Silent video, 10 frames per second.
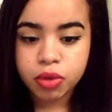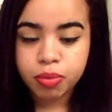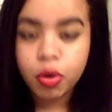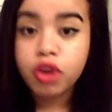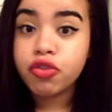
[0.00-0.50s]

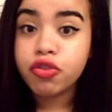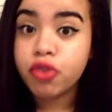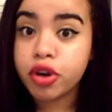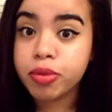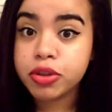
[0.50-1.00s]
more
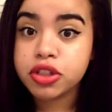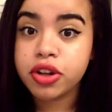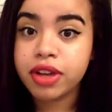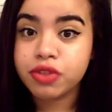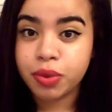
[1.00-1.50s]
affordable, so you don't
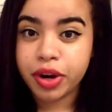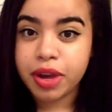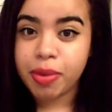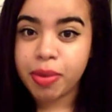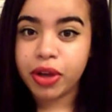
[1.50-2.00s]
have to
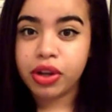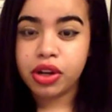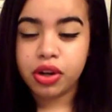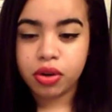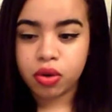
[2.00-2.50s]
worry about,
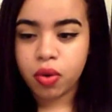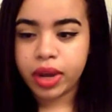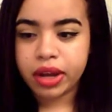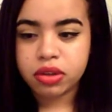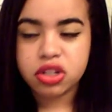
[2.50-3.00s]

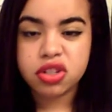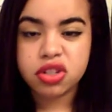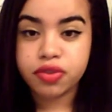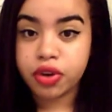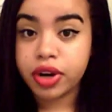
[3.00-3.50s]
going out to
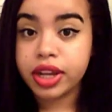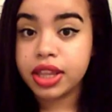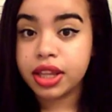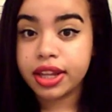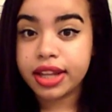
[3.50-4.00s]
Sephora or
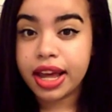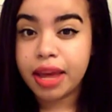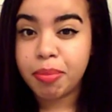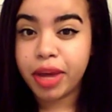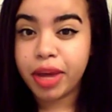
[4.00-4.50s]
anything like that
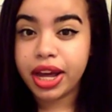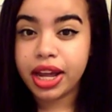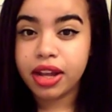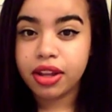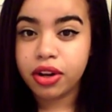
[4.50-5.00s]
and
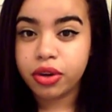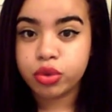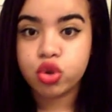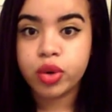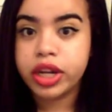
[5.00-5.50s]
buying,
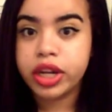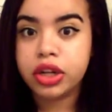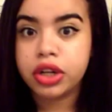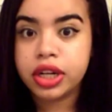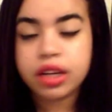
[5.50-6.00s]

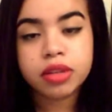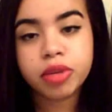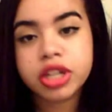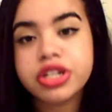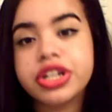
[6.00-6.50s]
$20–$30
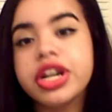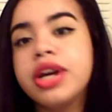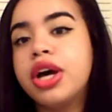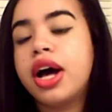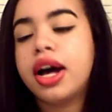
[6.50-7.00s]
bronzer.
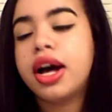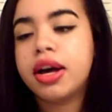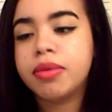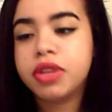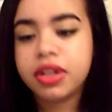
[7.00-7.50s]

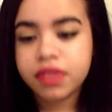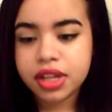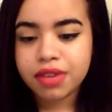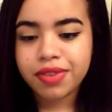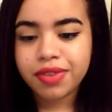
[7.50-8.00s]
You definitely
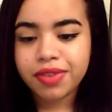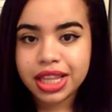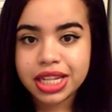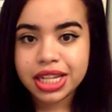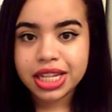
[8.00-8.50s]
could find
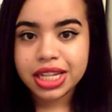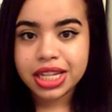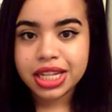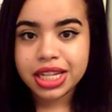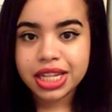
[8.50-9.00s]
these in
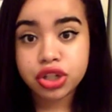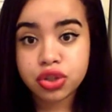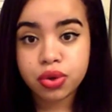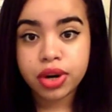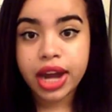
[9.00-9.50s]
any
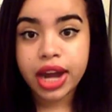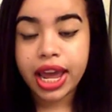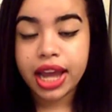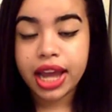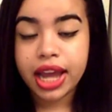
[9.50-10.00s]
drugstore,
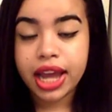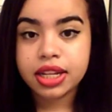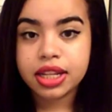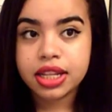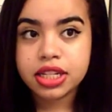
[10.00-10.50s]
and
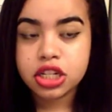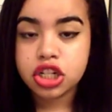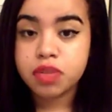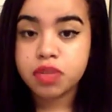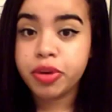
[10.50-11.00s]
this is
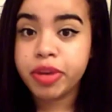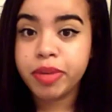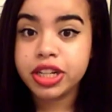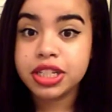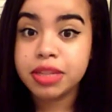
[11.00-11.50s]
just pretty
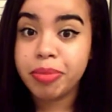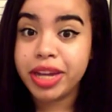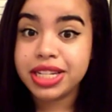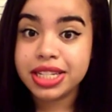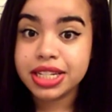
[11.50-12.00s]
much the
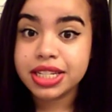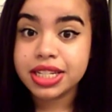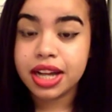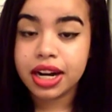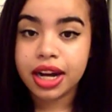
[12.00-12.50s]
basics
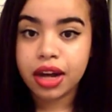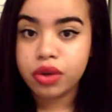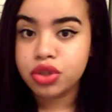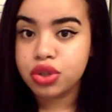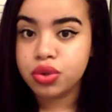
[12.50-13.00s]
on how
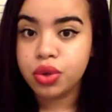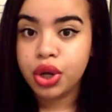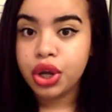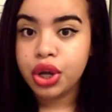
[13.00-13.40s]
to,